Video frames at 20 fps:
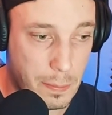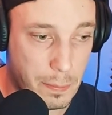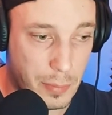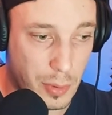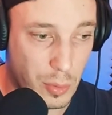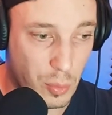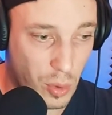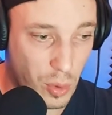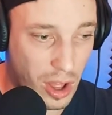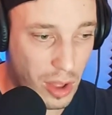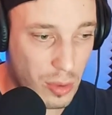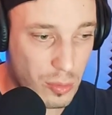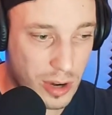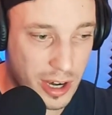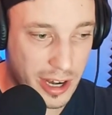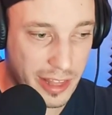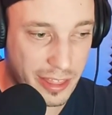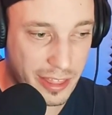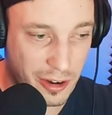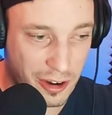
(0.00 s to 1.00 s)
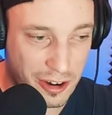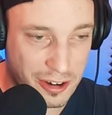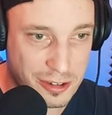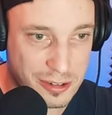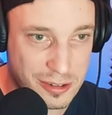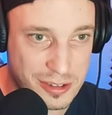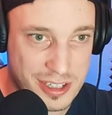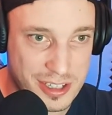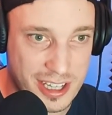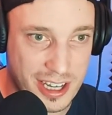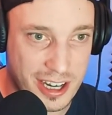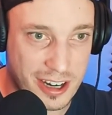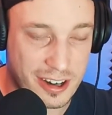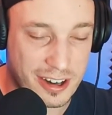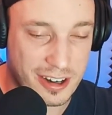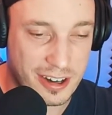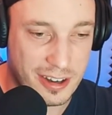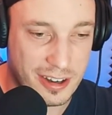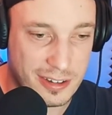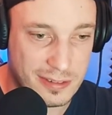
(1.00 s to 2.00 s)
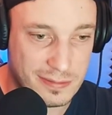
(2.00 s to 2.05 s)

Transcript: But while writing the articles there